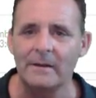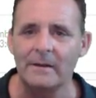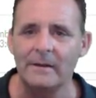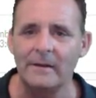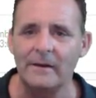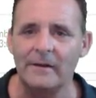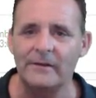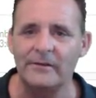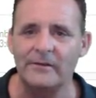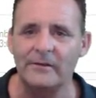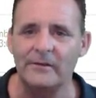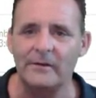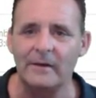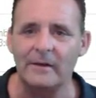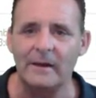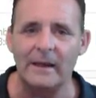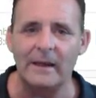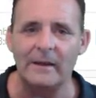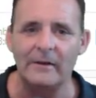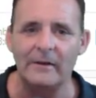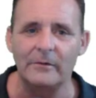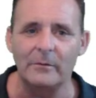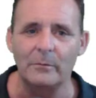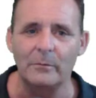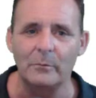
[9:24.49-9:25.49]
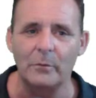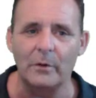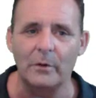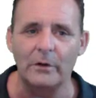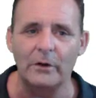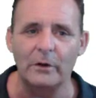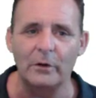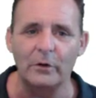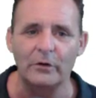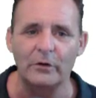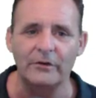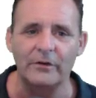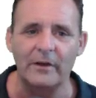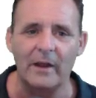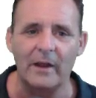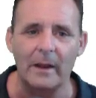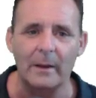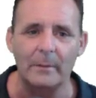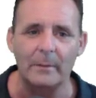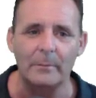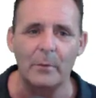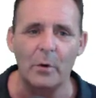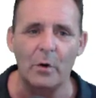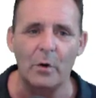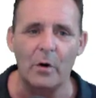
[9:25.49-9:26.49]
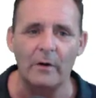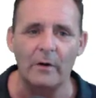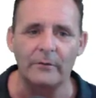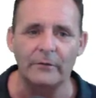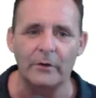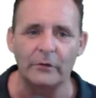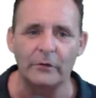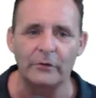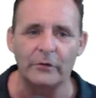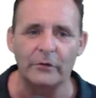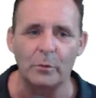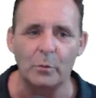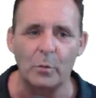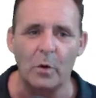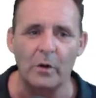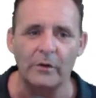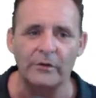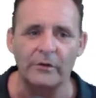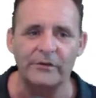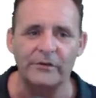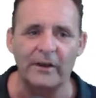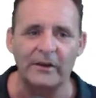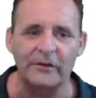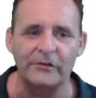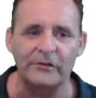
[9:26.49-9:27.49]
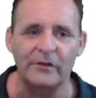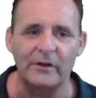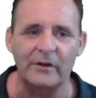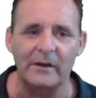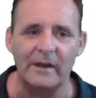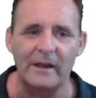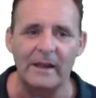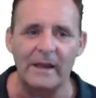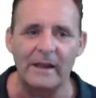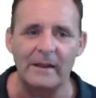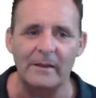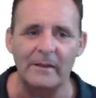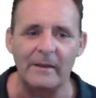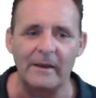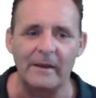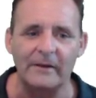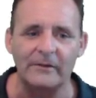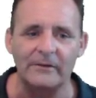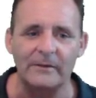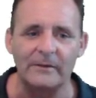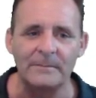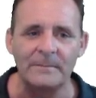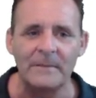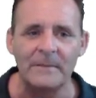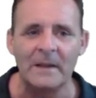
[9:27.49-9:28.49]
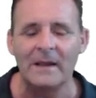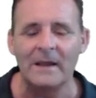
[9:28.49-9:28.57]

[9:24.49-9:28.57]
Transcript: This is what it looks like more. I've gone to one section in this.